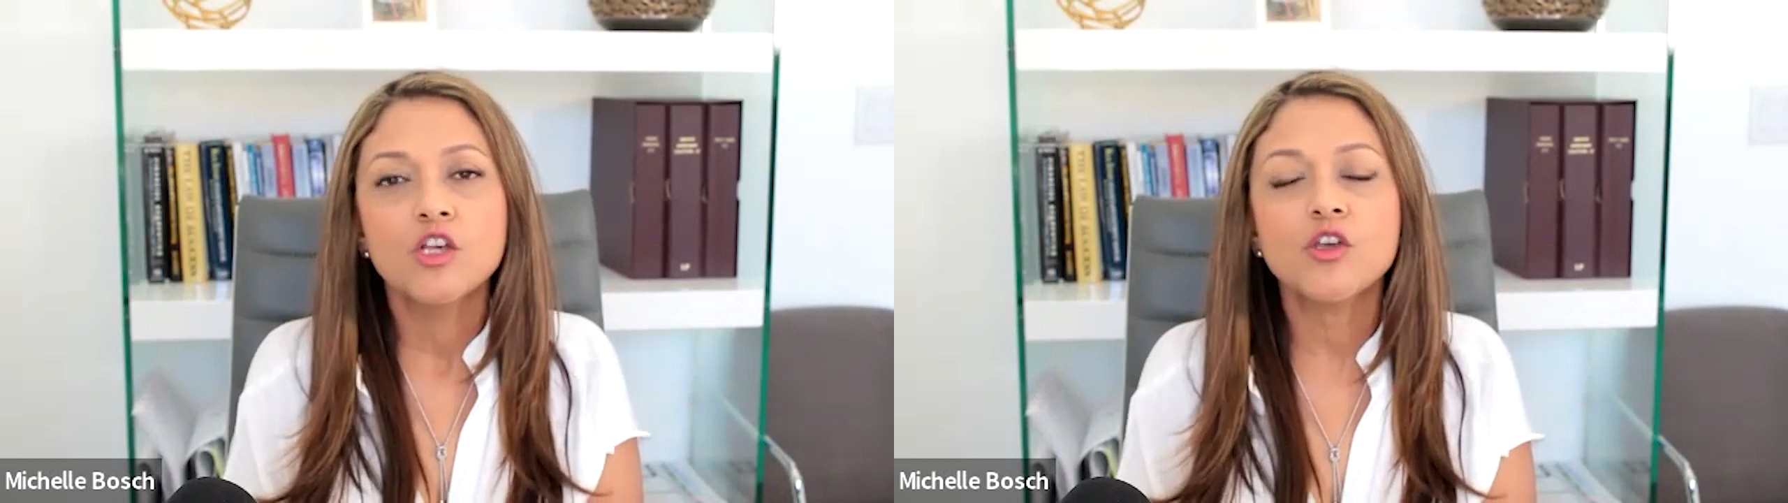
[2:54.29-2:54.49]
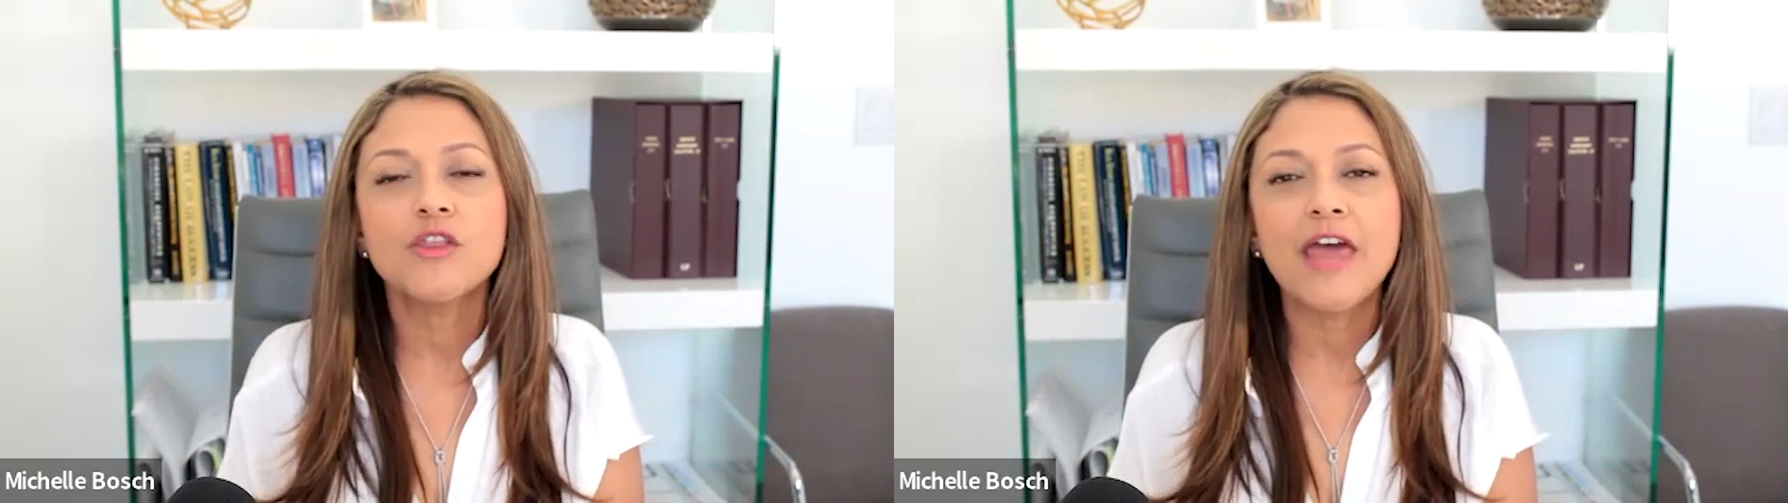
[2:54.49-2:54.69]

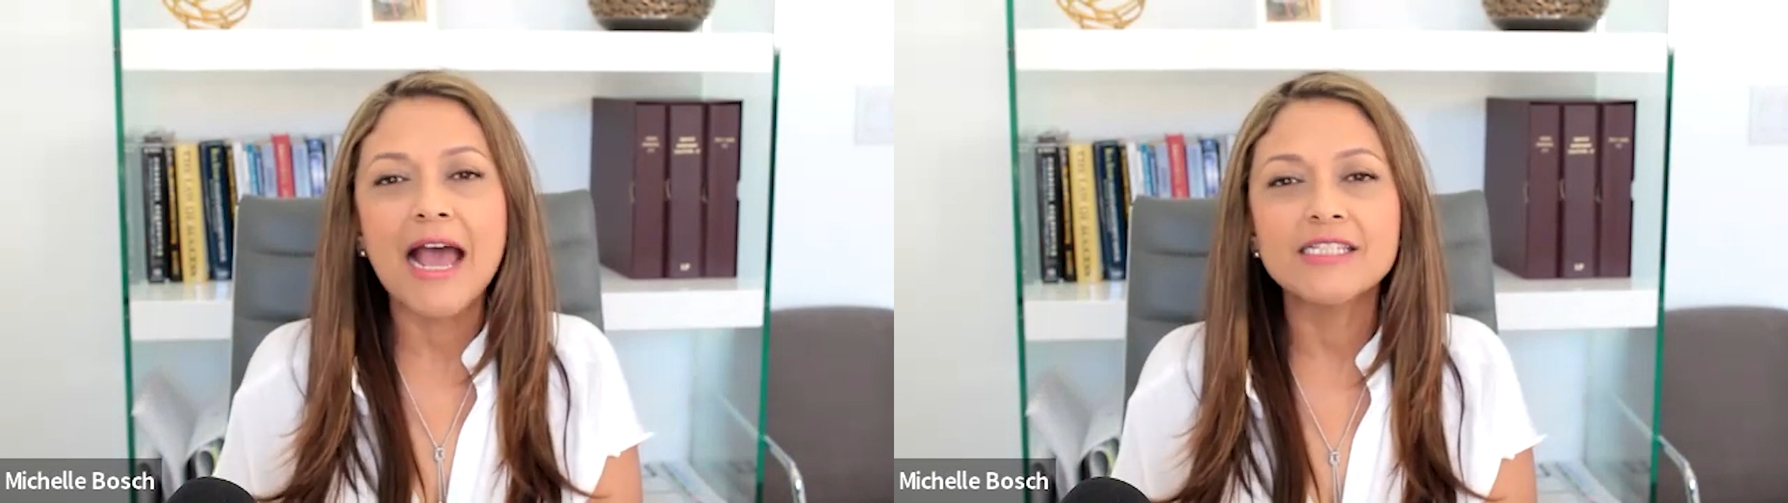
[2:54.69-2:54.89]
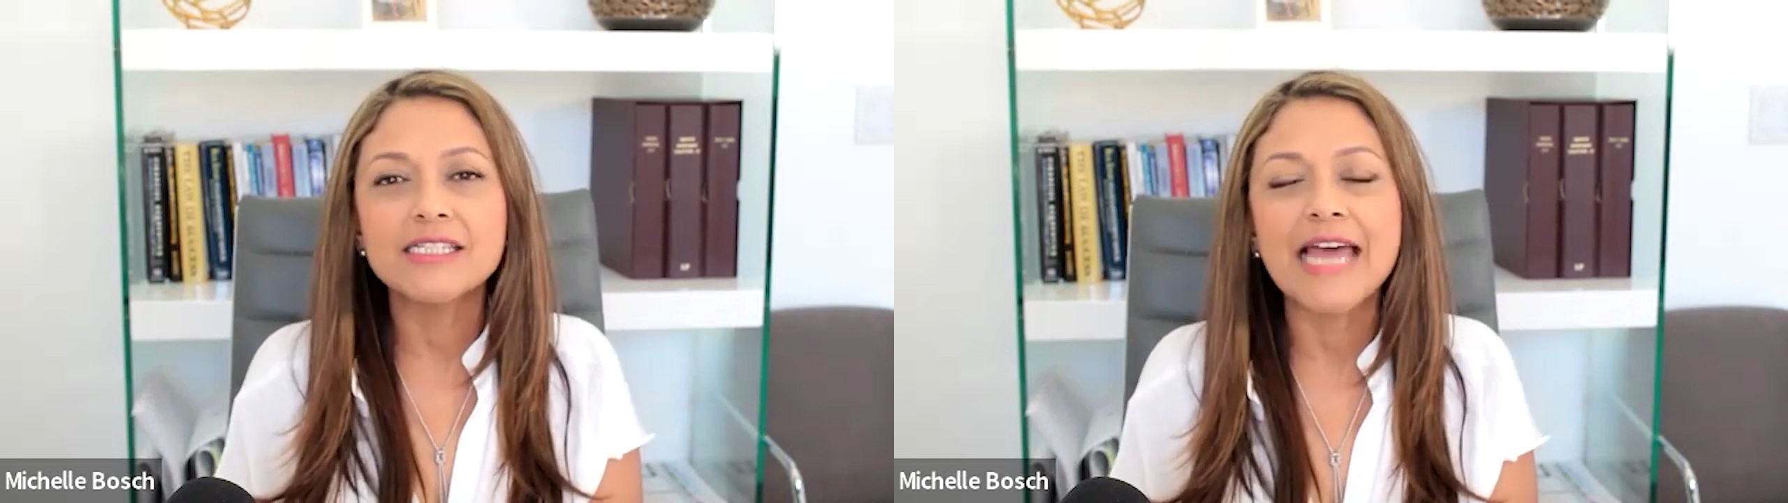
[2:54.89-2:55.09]
So
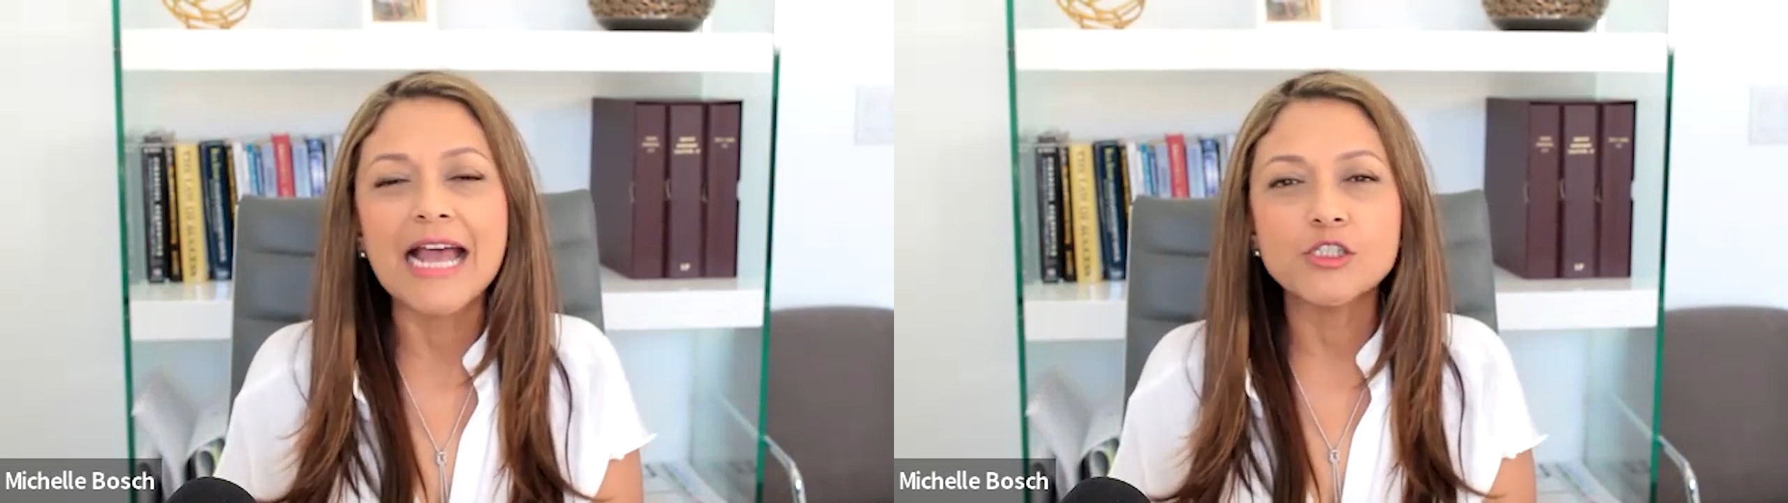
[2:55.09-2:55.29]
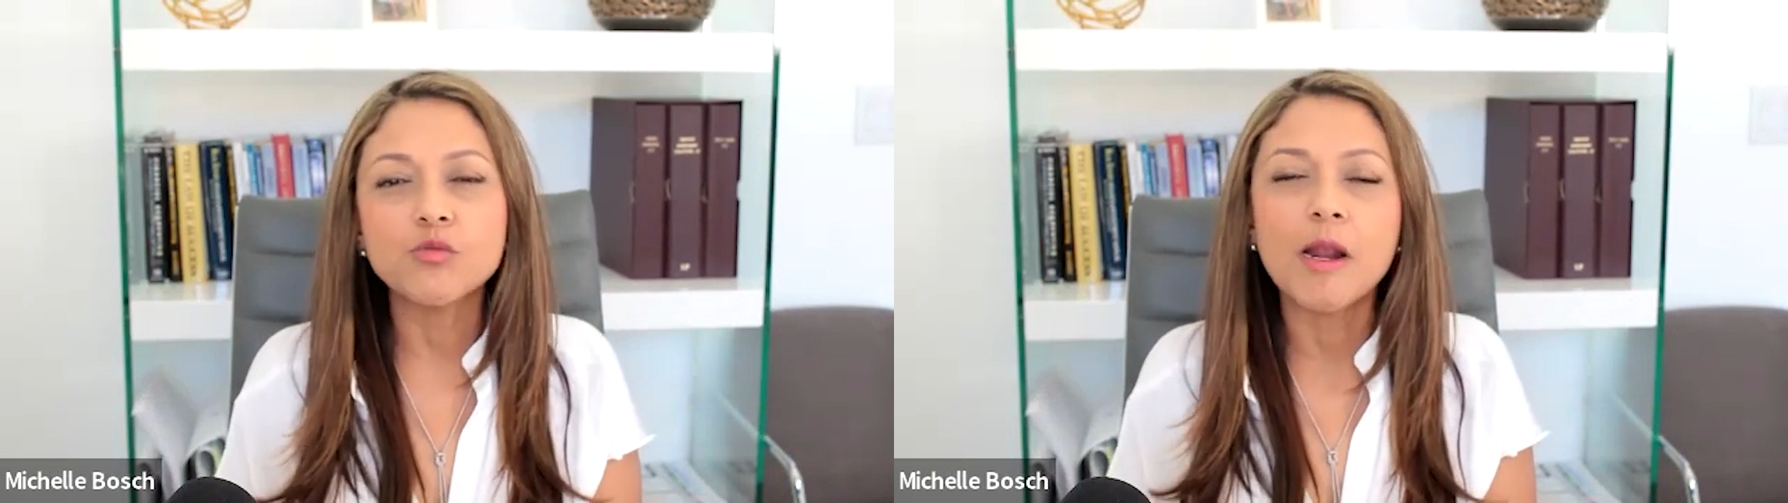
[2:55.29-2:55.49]

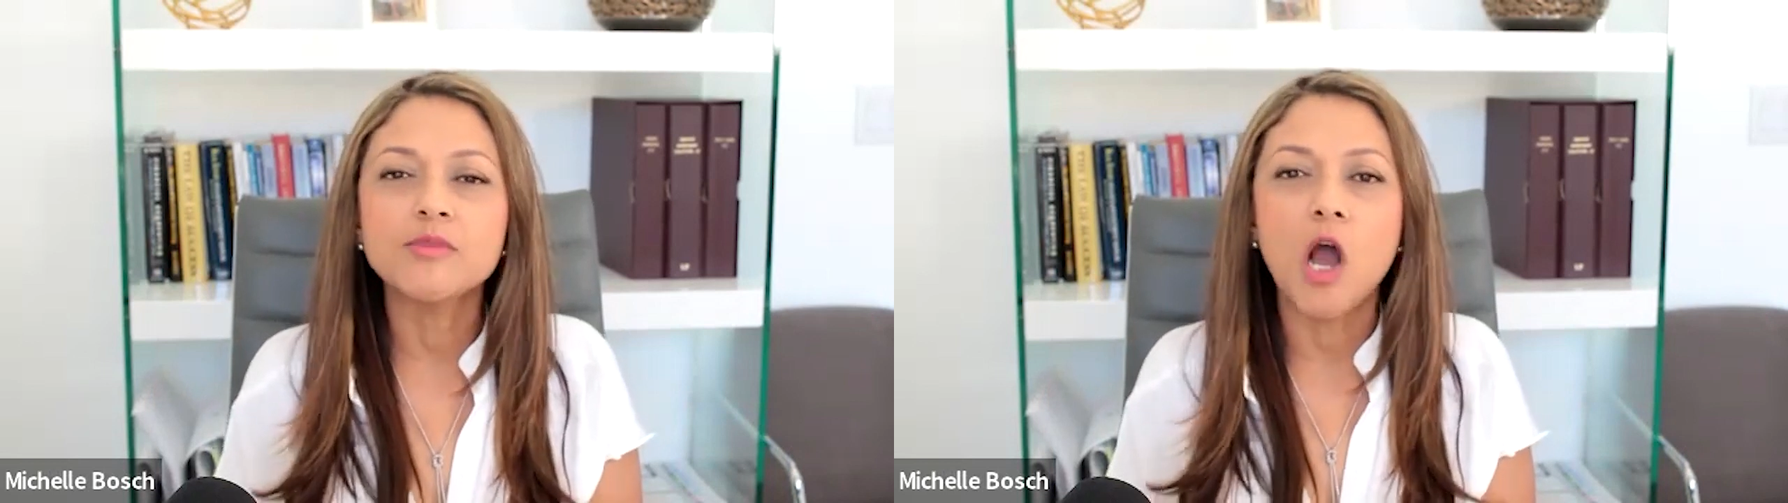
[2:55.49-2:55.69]
that's what I'm